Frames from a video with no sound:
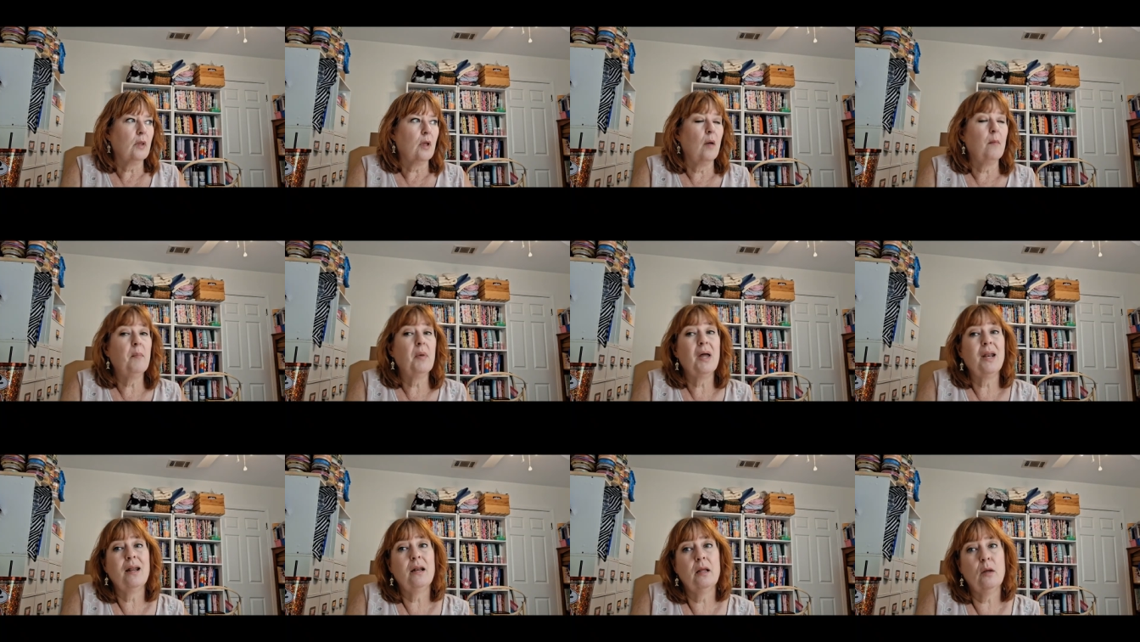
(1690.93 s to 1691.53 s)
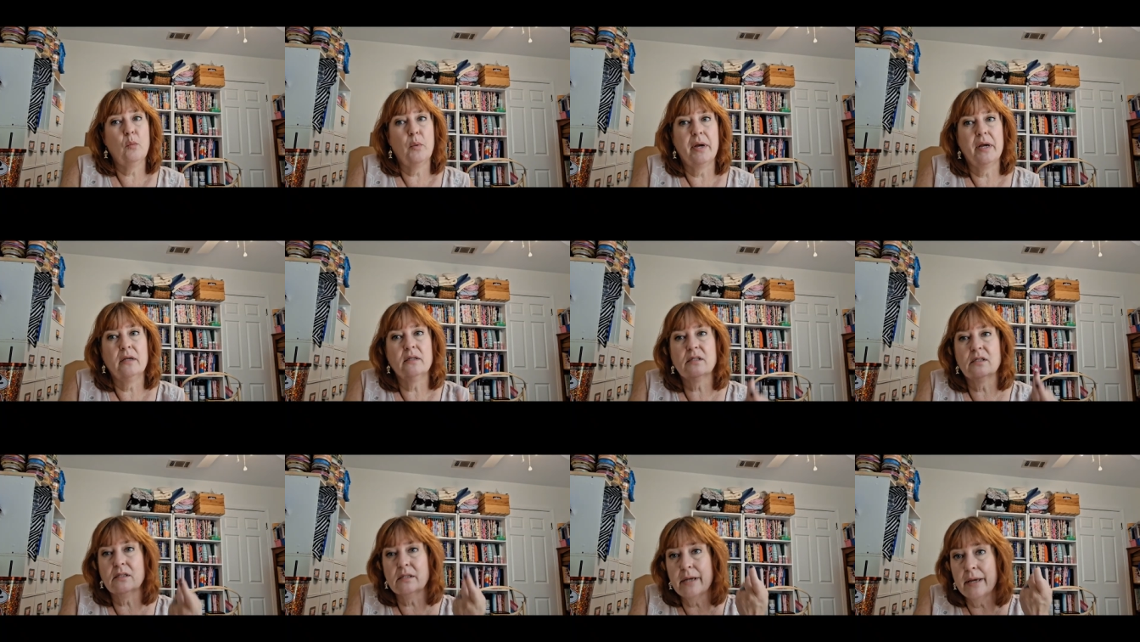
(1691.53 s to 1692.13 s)
But anyway,
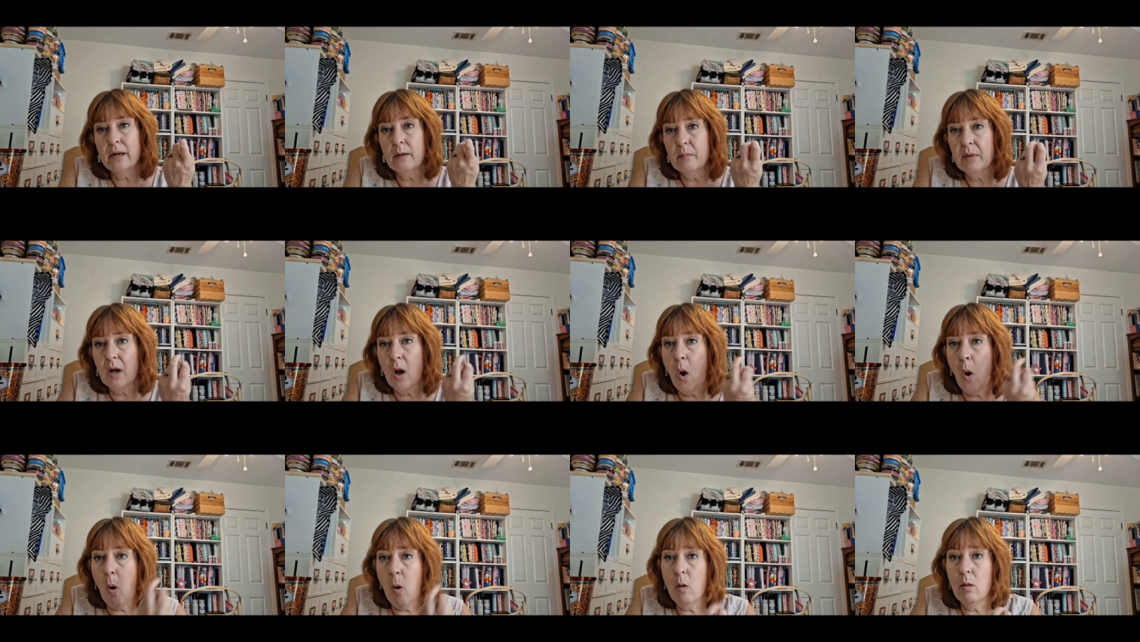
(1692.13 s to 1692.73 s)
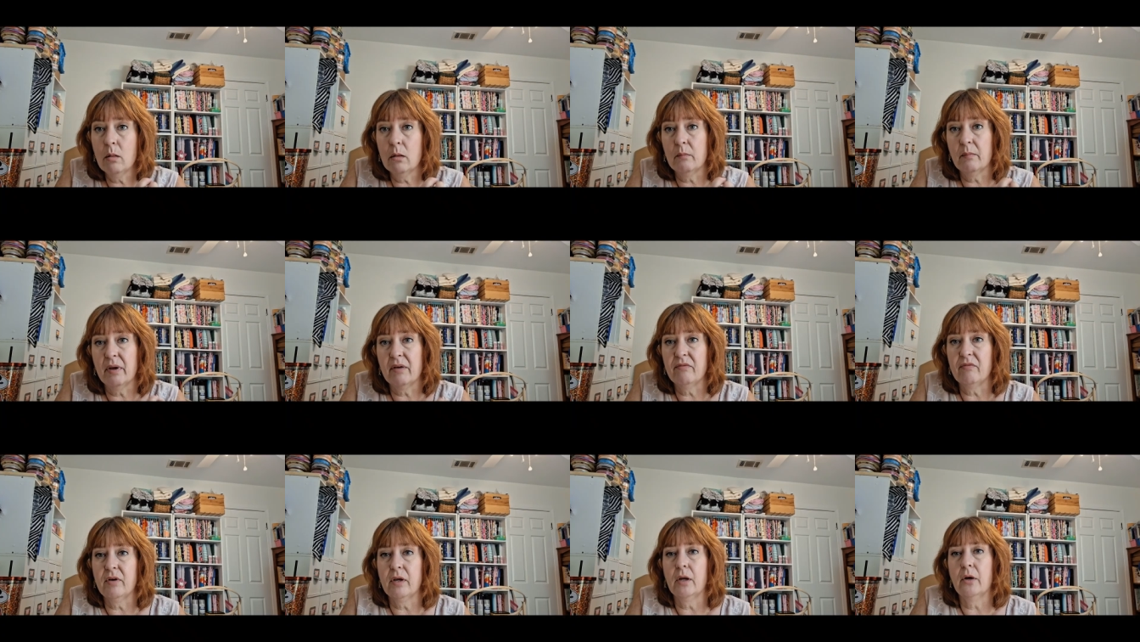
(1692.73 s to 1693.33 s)
since I had a big hole in my
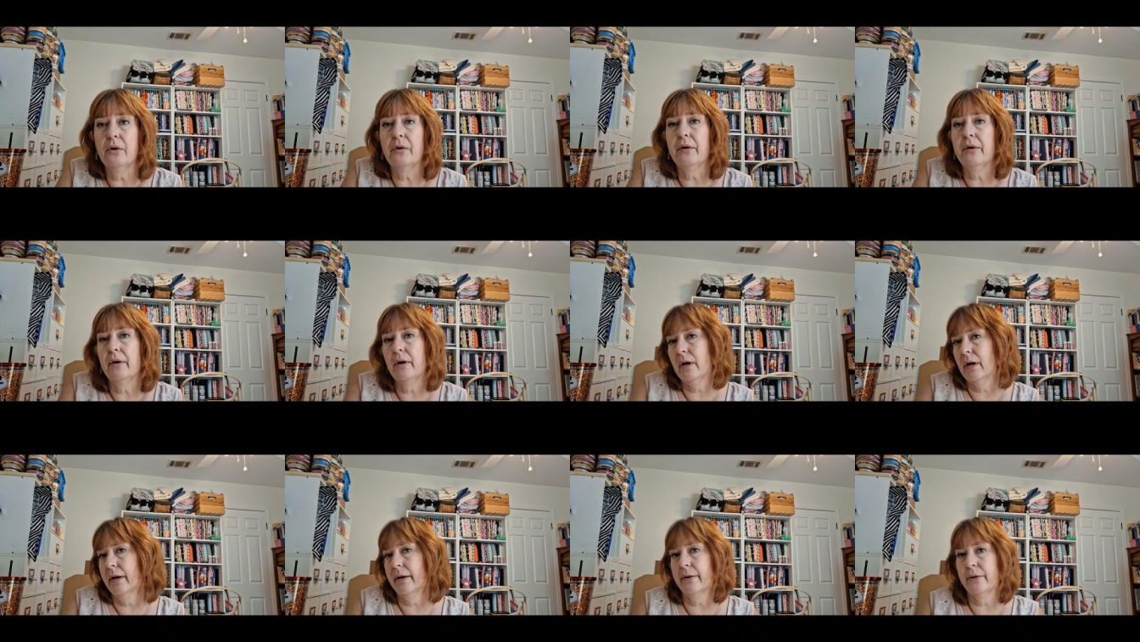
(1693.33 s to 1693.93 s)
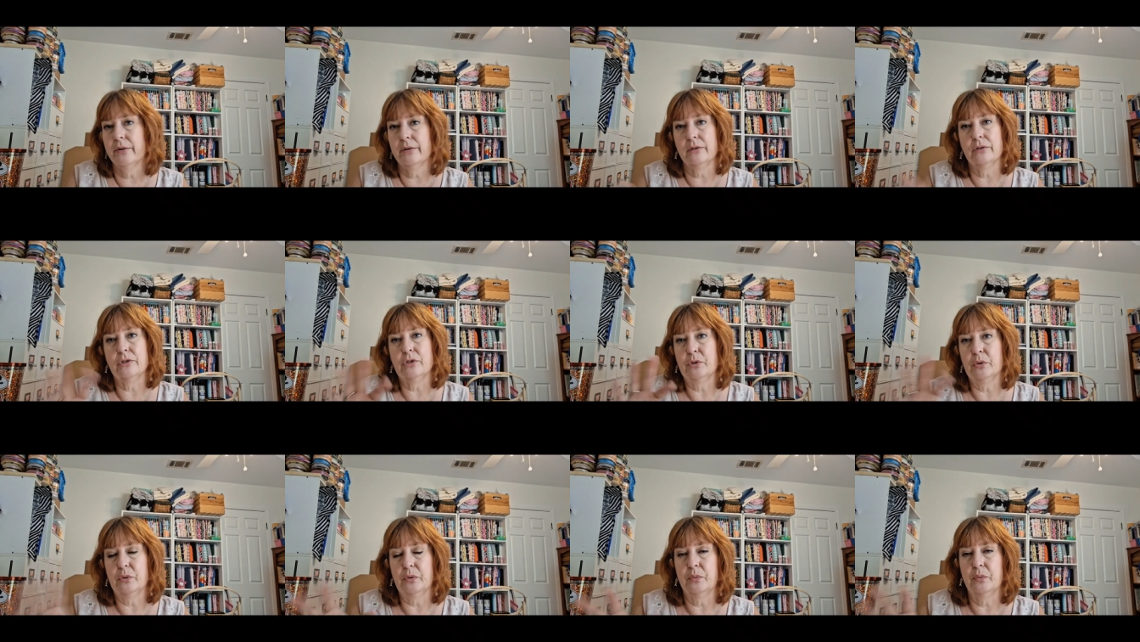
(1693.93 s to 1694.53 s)
finger, I couldn't
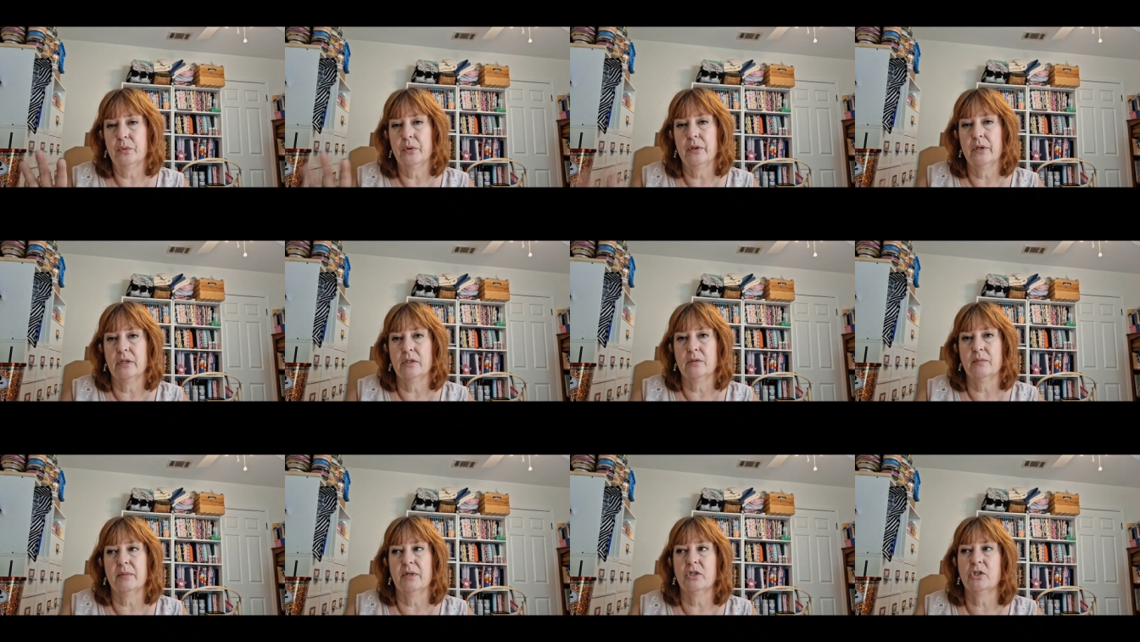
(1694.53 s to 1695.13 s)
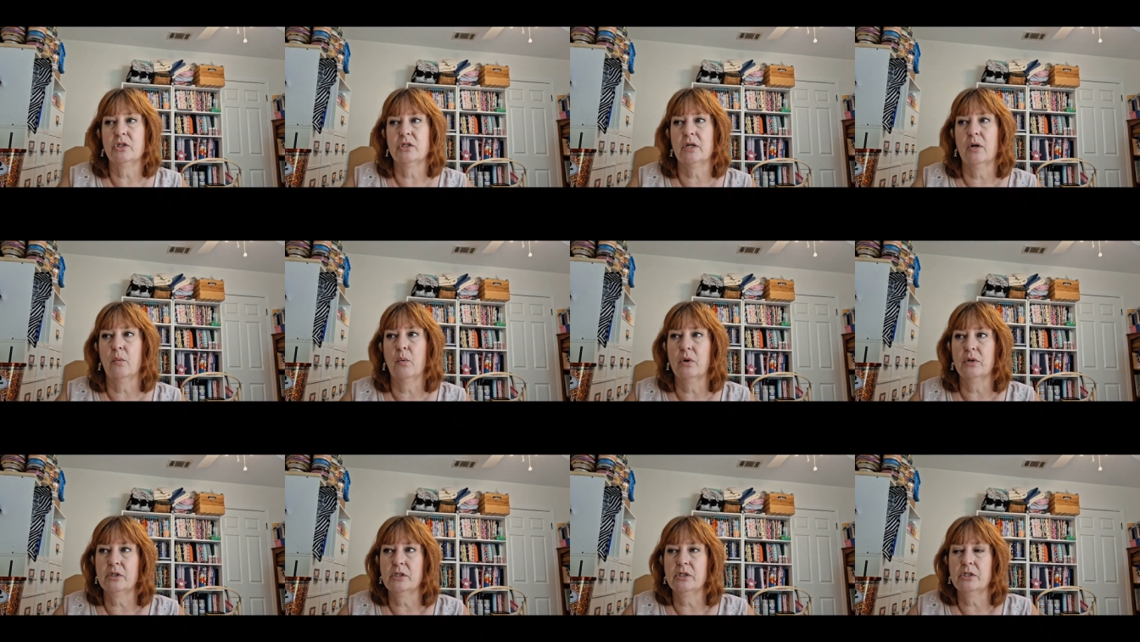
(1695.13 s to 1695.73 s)
do as much as I
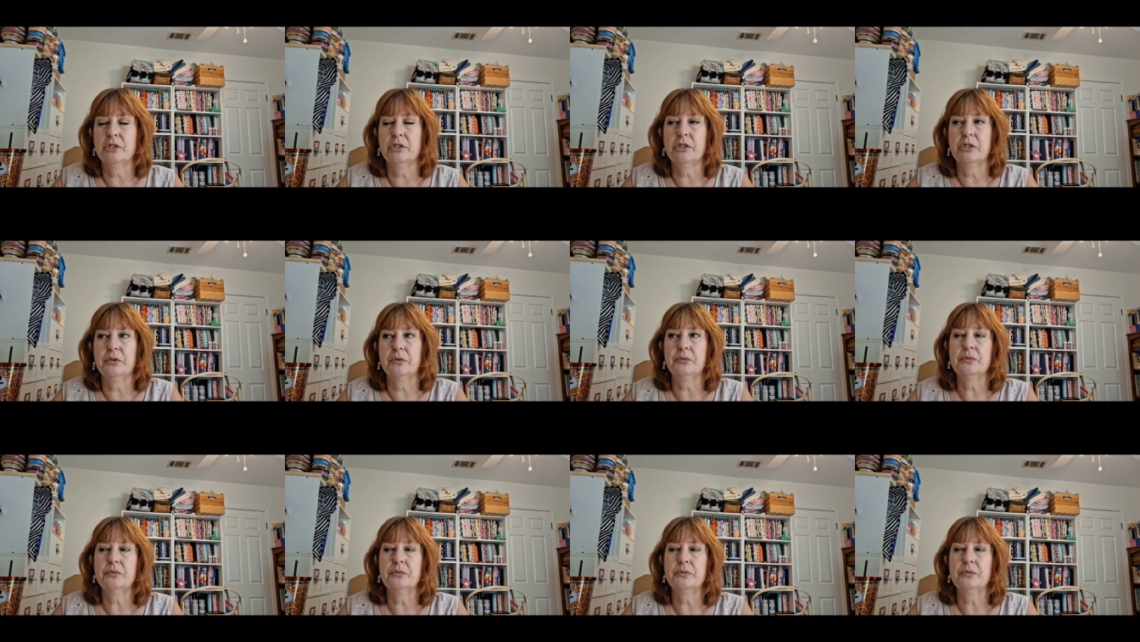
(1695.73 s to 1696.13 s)
wanted to do.